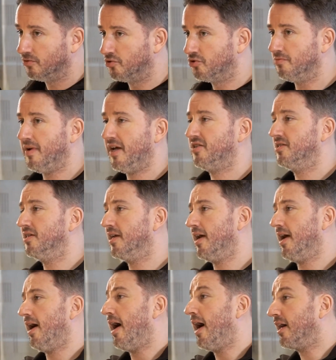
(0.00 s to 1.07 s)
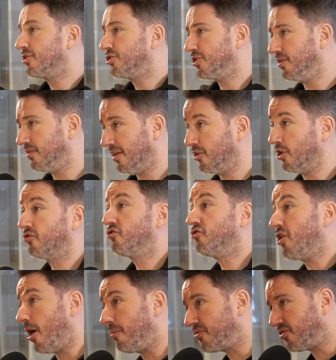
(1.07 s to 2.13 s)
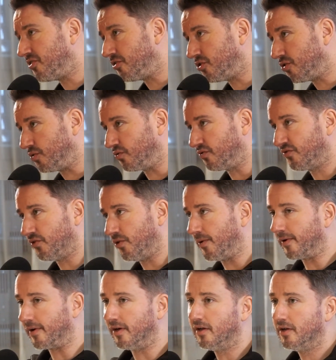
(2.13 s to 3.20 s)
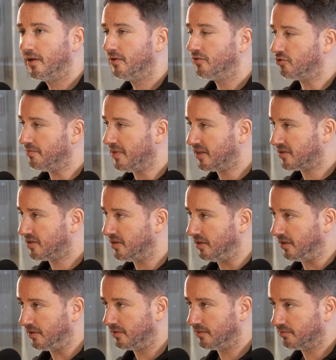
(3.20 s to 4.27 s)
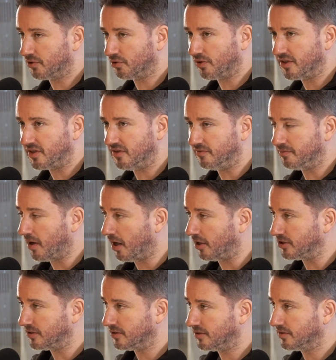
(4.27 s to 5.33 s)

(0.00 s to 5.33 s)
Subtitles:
domestic action and not substitute for domestic progressive policies.